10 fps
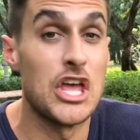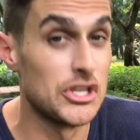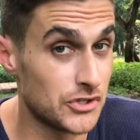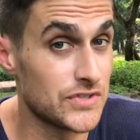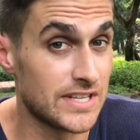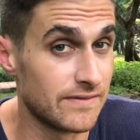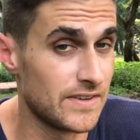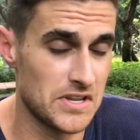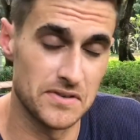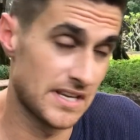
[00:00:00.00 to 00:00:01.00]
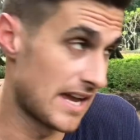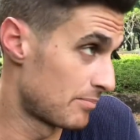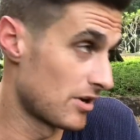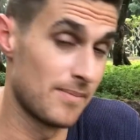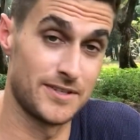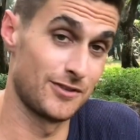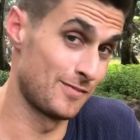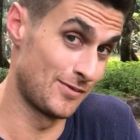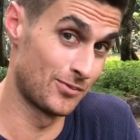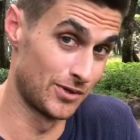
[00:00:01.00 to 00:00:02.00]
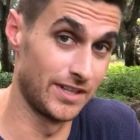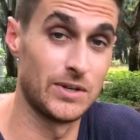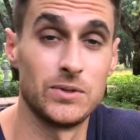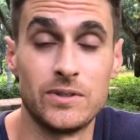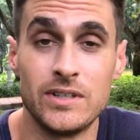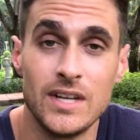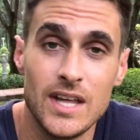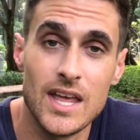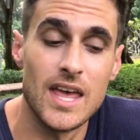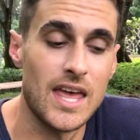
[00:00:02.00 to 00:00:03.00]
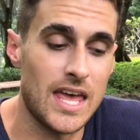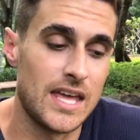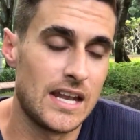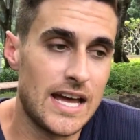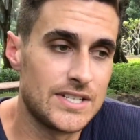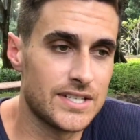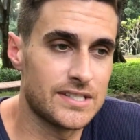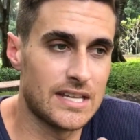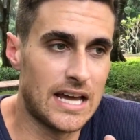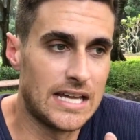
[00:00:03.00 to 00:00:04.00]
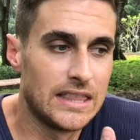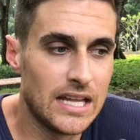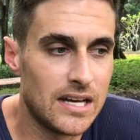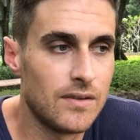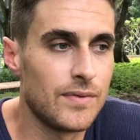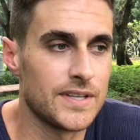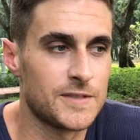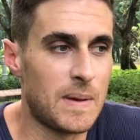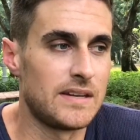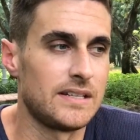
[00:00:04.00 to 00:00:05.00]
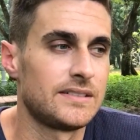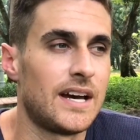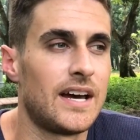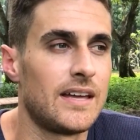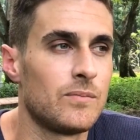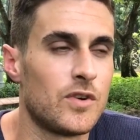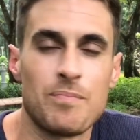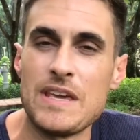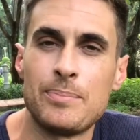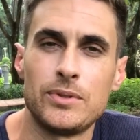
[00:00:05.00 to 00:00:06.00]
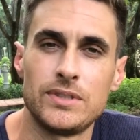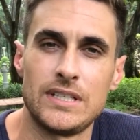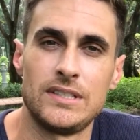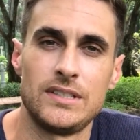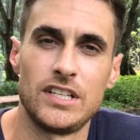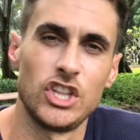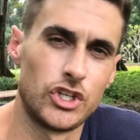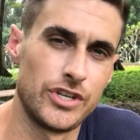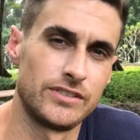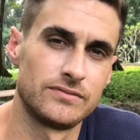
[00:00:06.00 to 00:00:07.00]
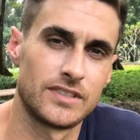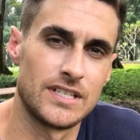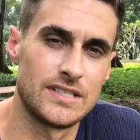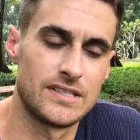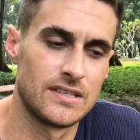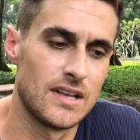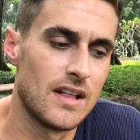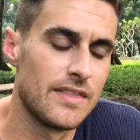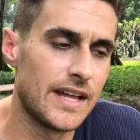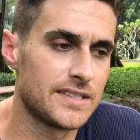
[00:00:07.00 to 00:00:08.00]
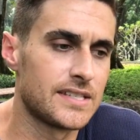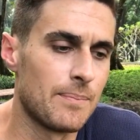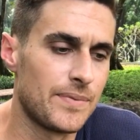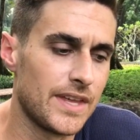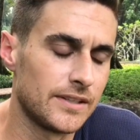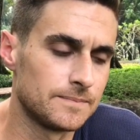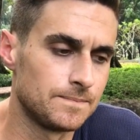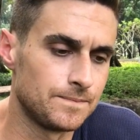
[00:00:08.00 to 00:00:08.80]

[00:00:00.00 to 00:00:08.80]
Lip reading: interesting videos. I promise, they'll be really cool. And I love spending time with people and learning, because that's something